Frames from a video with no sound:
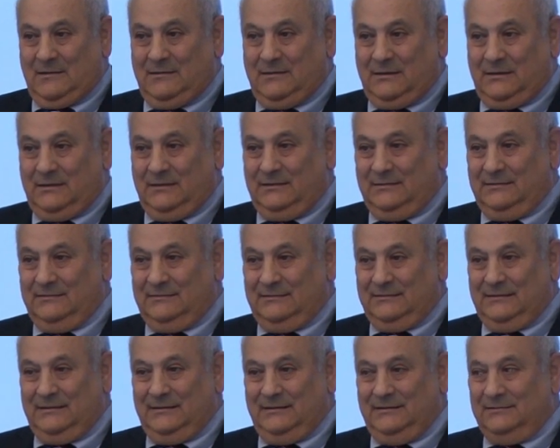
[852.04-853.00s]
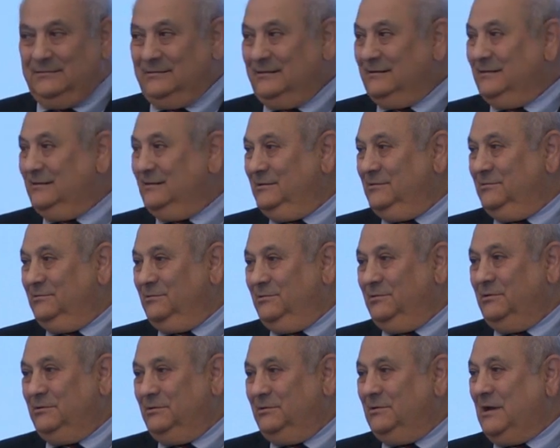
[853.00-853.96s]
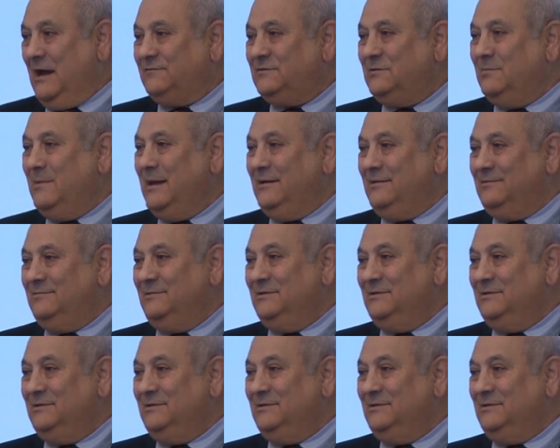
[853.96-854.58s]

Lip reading: You have to make